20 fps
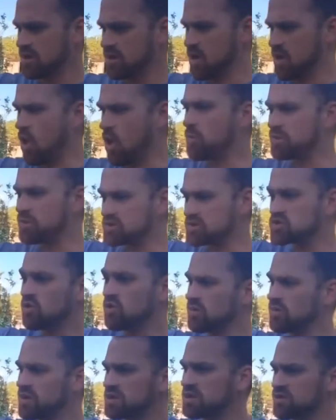open so
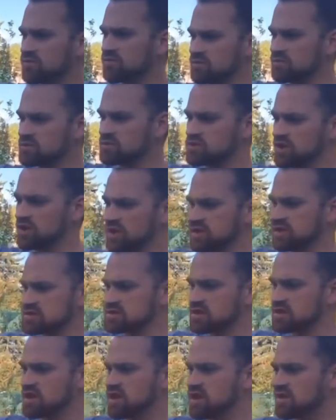many different machines.
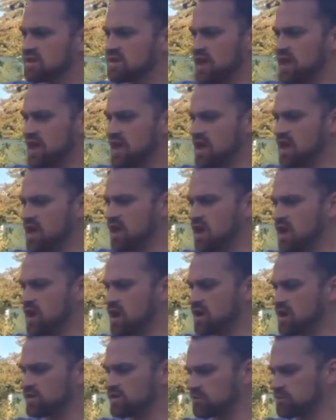
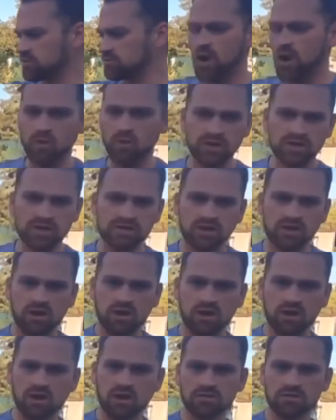The components
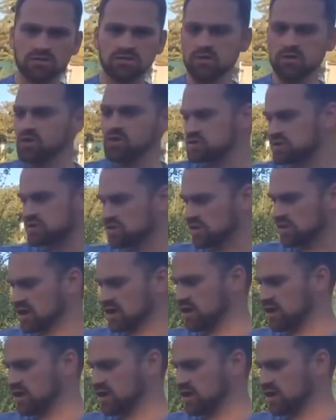are, you can start looking